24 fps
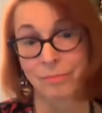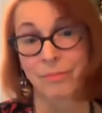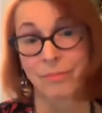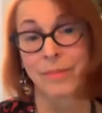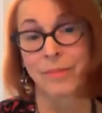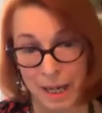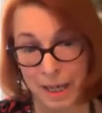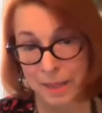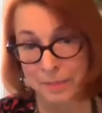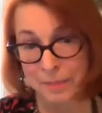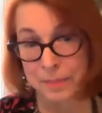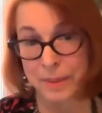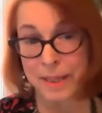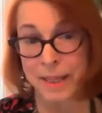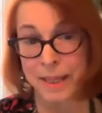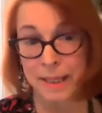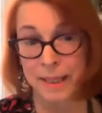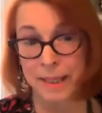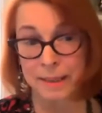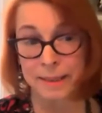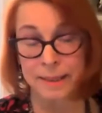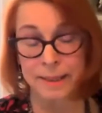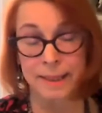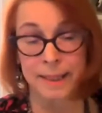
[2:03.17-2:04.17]
I
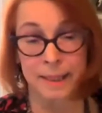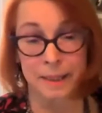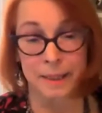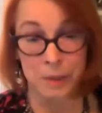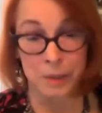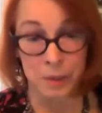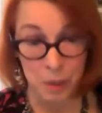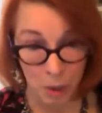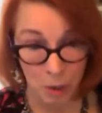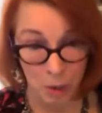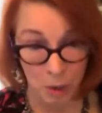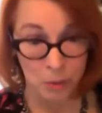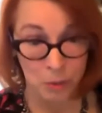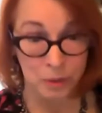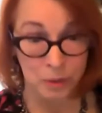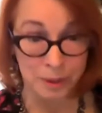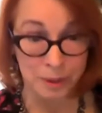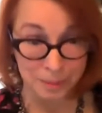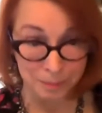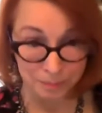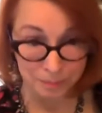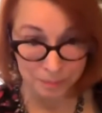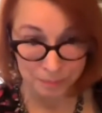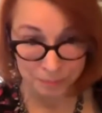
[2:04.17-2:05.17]
began to get
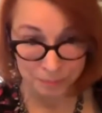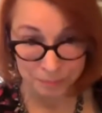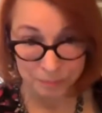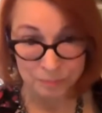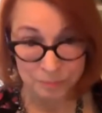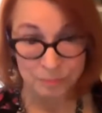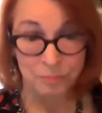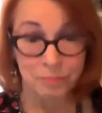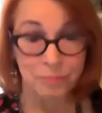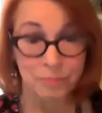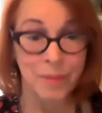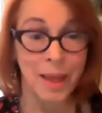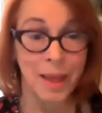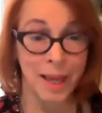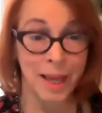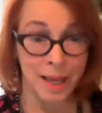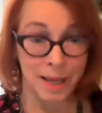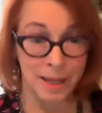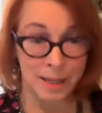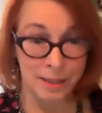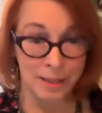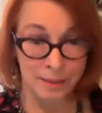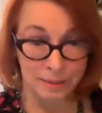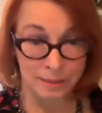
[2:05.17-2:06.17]
known,
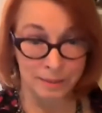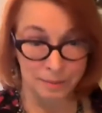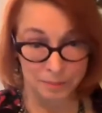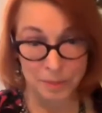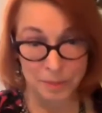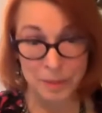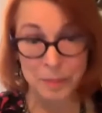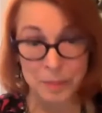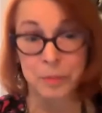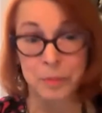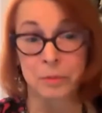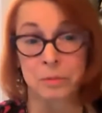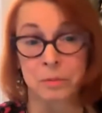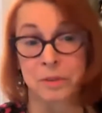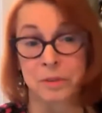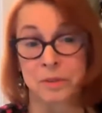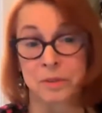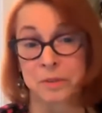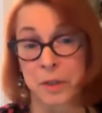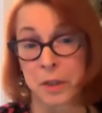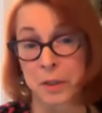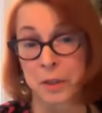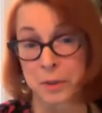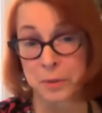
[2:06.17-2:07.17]
and people
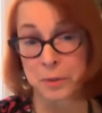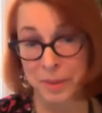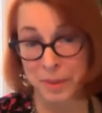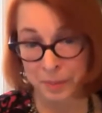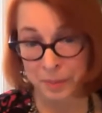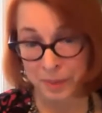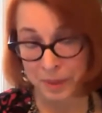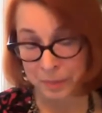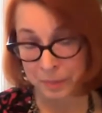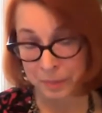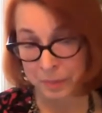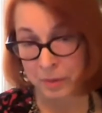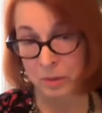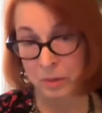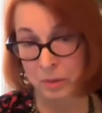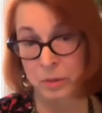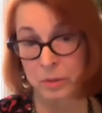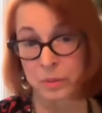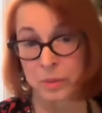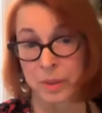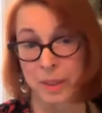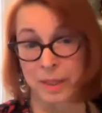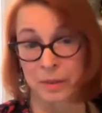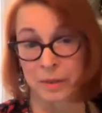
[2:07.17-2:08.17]
referred me people
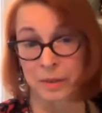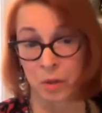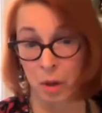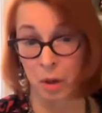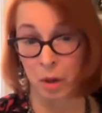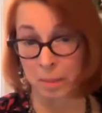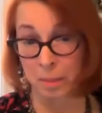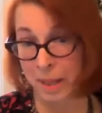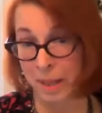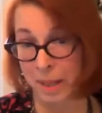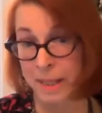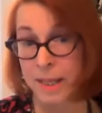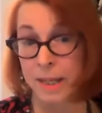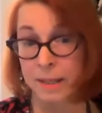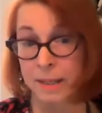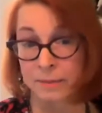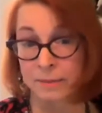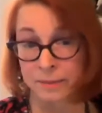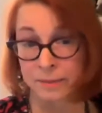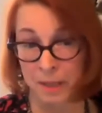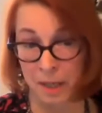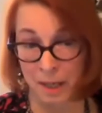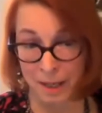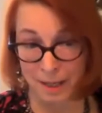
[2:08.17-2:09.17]
who they thought might
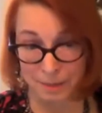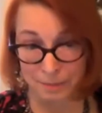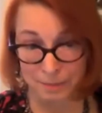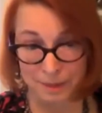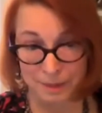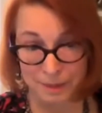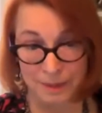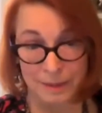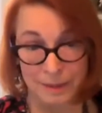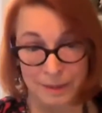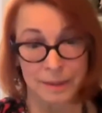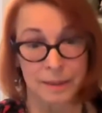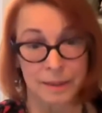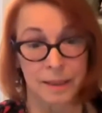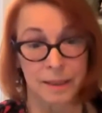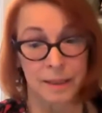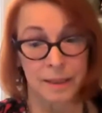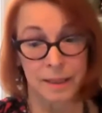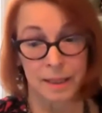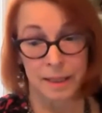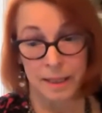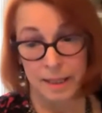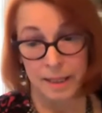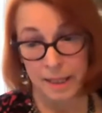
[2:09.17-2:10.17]
have Lyme.
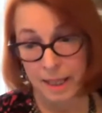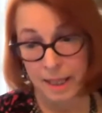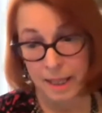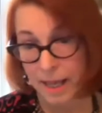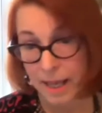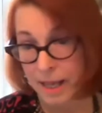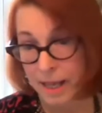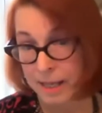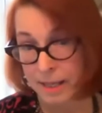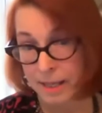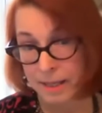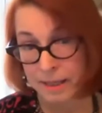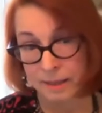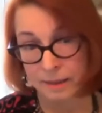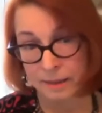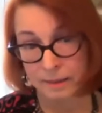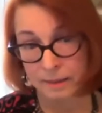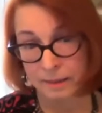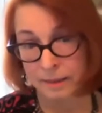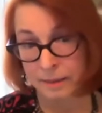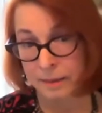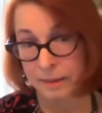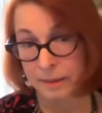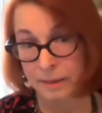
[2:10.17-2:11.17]

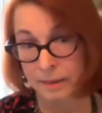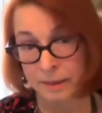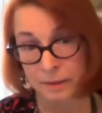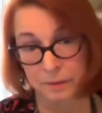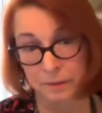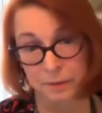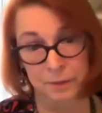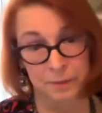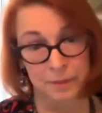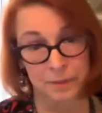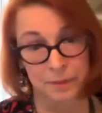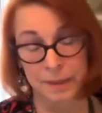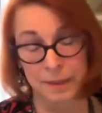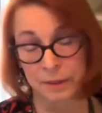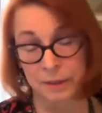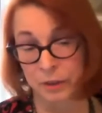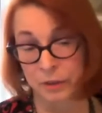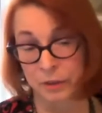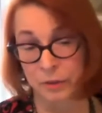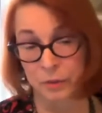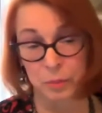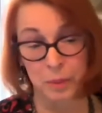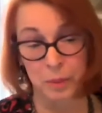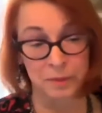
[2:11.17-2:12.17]
And, it
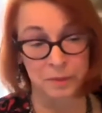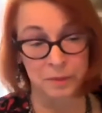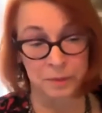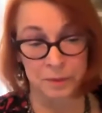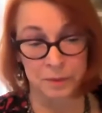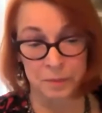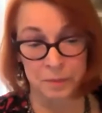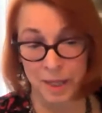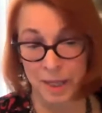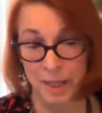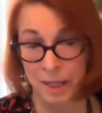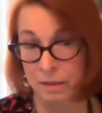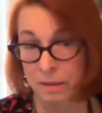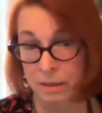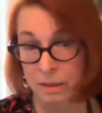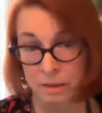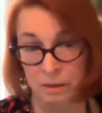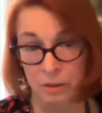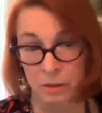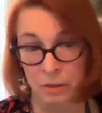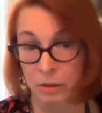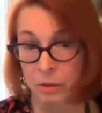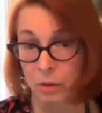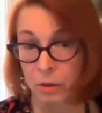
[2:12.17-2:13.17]
just went from there. It
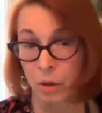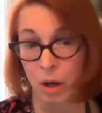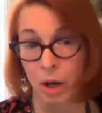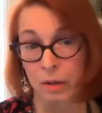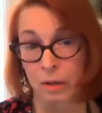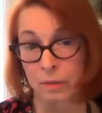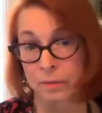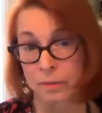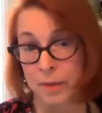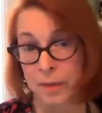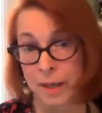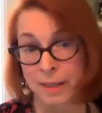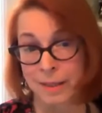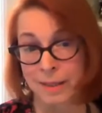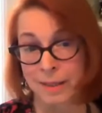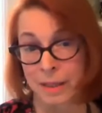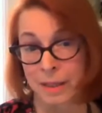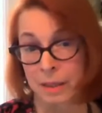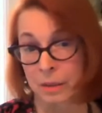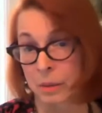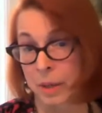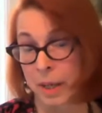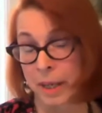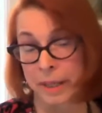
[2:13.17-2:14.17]
took off. And
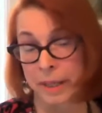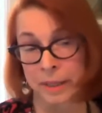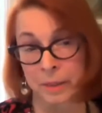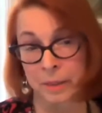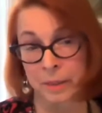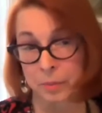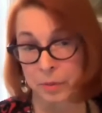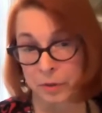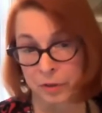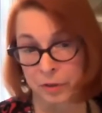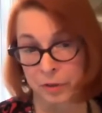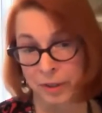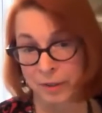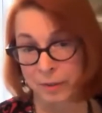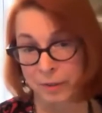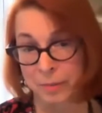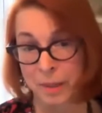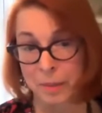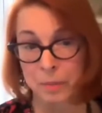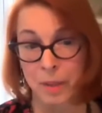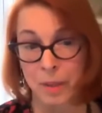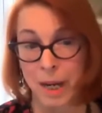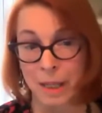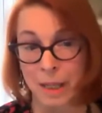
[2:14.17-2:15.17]
now 80% of
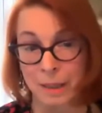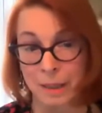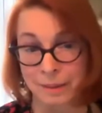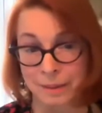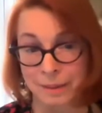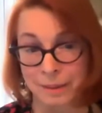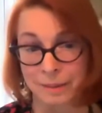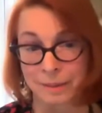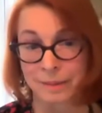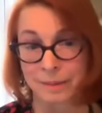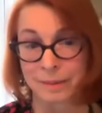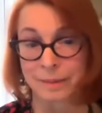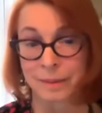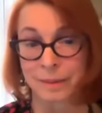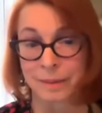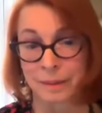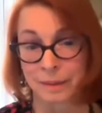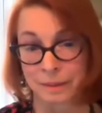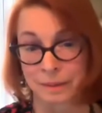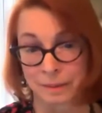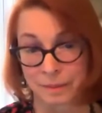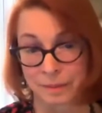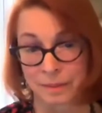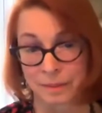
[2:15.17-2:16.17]
my practice
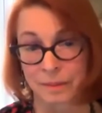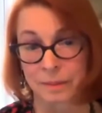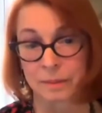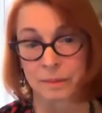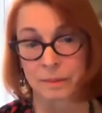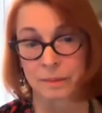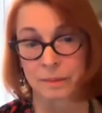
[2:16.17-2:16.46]
is